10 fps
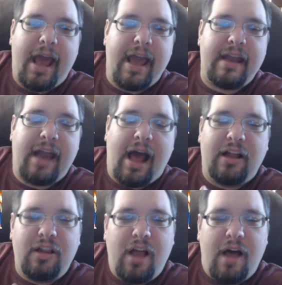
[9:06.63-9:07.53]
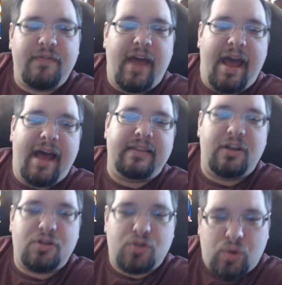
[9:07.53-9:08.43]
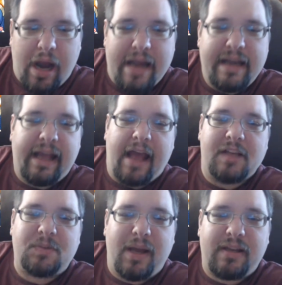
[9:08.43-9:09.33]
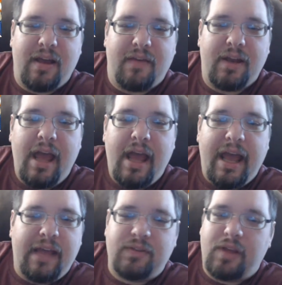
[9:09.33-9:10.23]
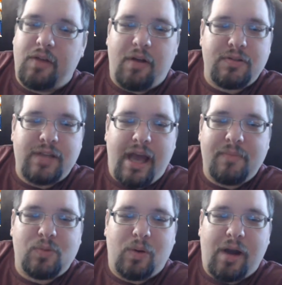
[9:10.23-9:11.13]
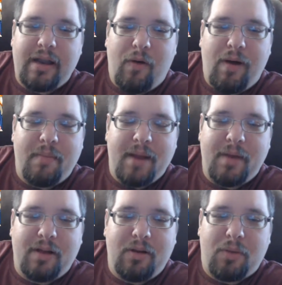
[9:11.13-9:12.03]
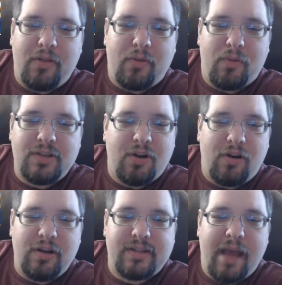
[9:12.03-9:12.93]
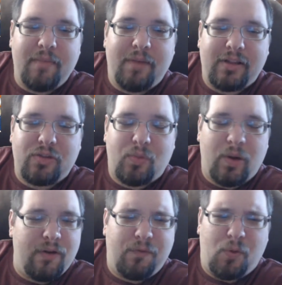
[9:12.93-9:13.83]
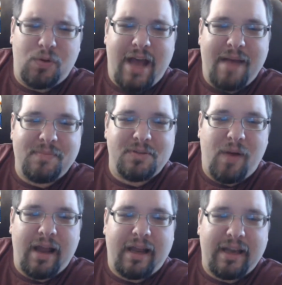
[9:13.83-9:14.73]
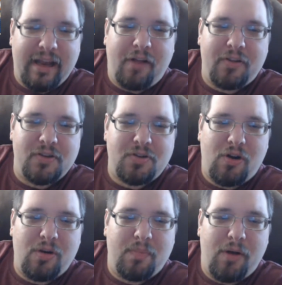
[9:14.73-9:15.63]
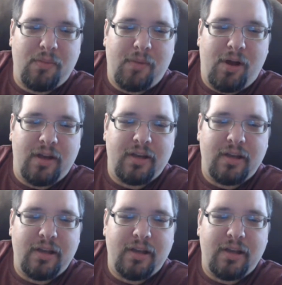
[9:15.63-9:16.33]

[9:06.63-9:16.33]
And I love that, the trading aspect of it. Even though there were times where I know I made my little brother restart his game like 3 or 4 times so I could get all the starter Pokemon.